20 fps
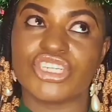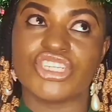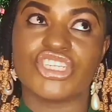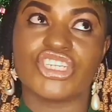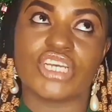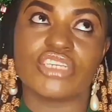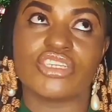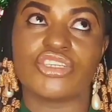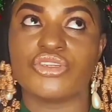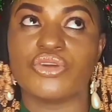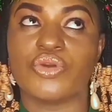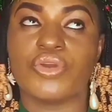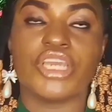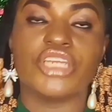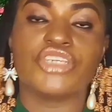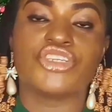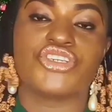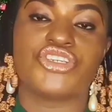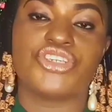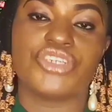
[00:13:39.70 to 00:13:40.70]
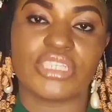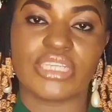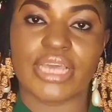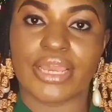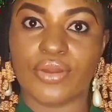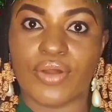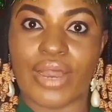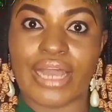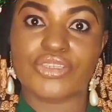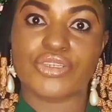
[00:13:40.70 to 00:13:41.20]
just, you know, introduce that
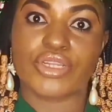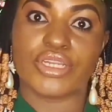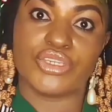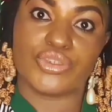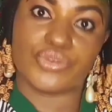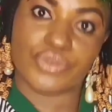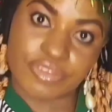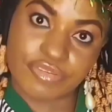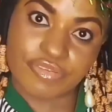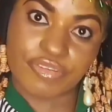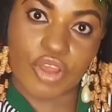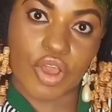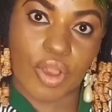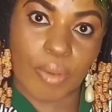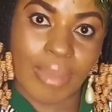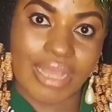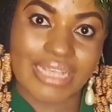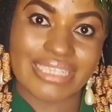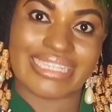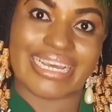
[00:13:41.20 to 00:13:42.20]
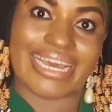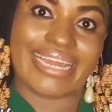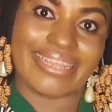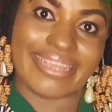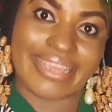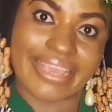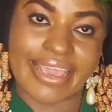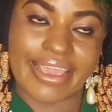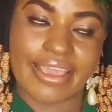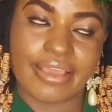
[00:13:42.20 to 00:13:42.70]
you're actually doing Vlogmas that
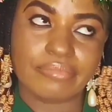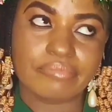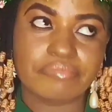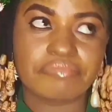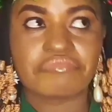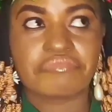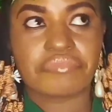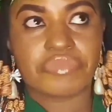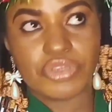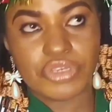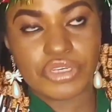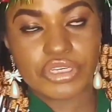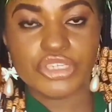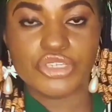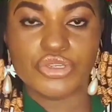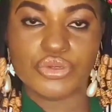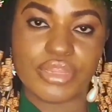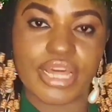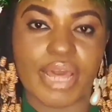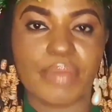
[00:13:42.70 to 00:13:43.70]
year. You can do that